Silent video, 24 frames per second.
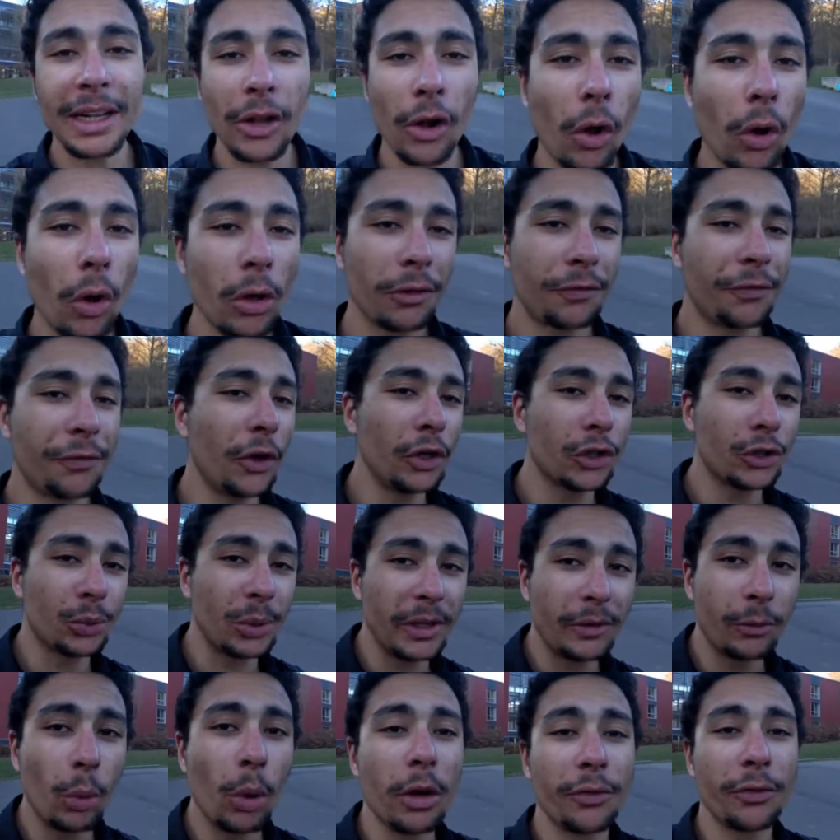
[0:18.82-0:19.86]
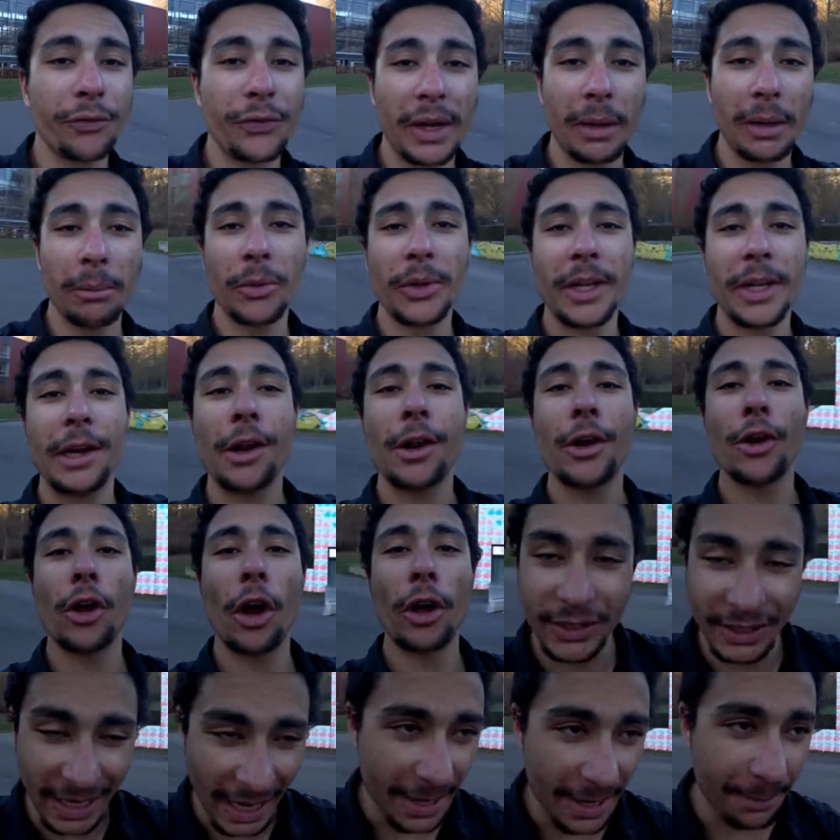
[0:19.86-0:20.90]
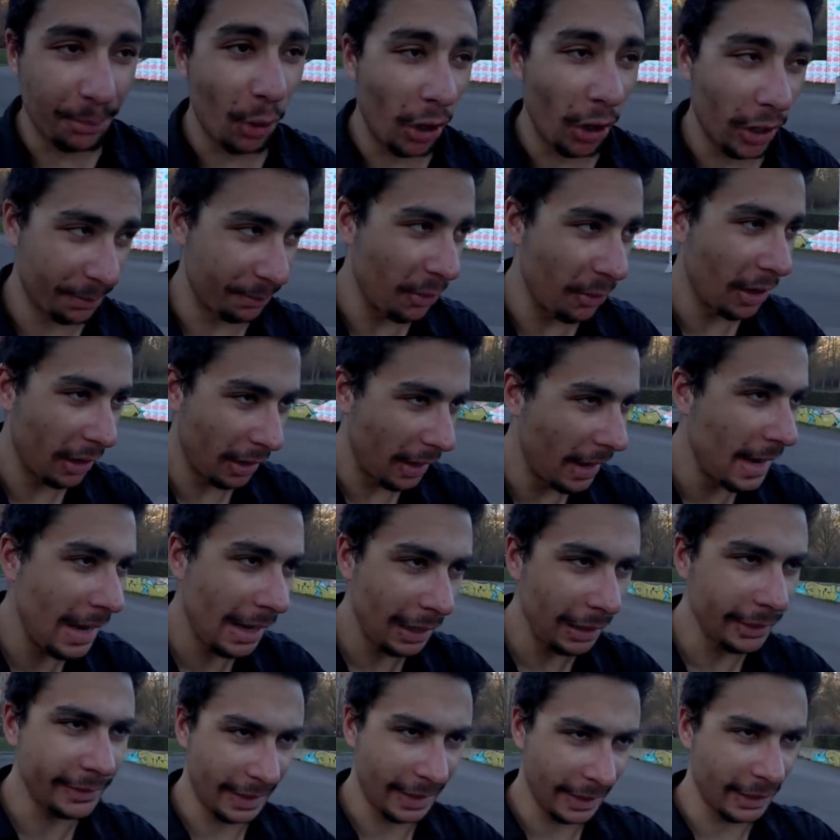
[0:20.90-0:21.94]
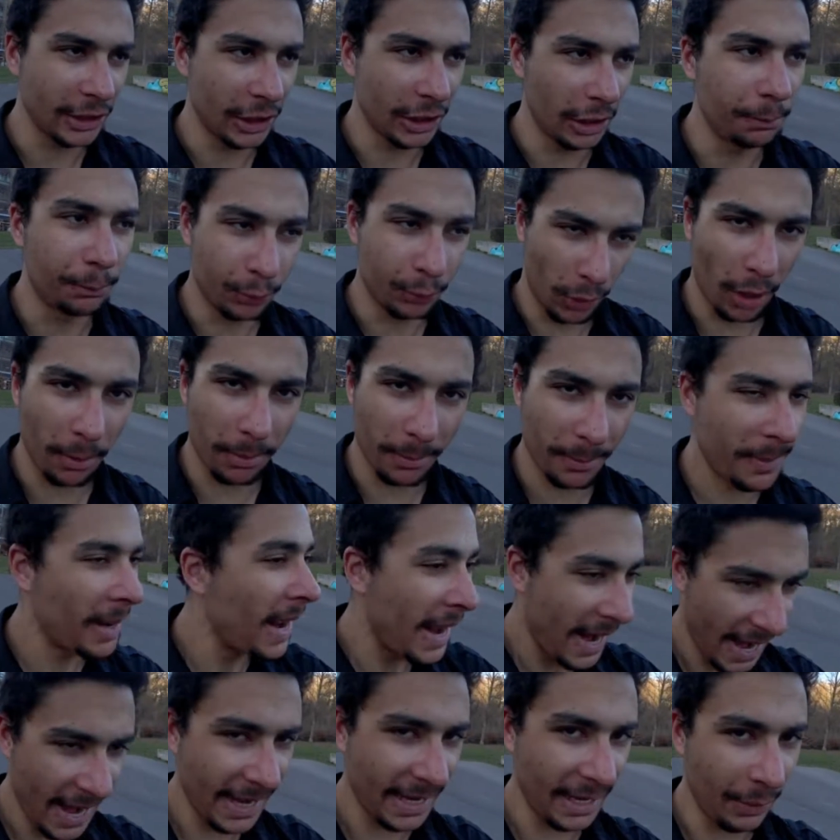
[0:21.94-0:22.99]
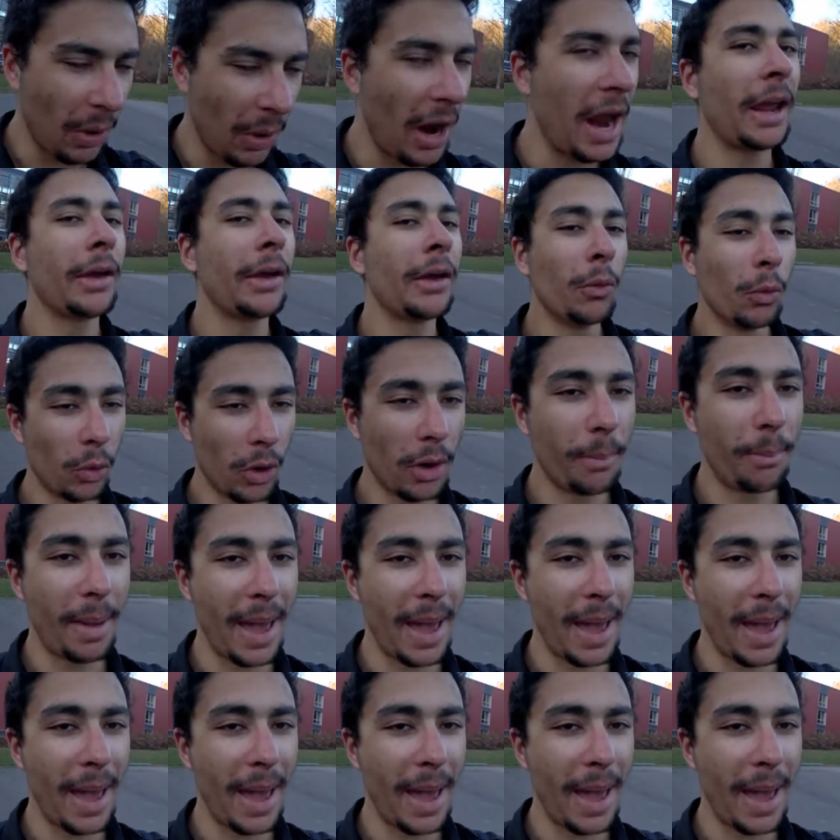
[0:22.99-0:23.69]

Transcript: all the first week we were filming in a skate park, but a little technical problem. Anyway, we're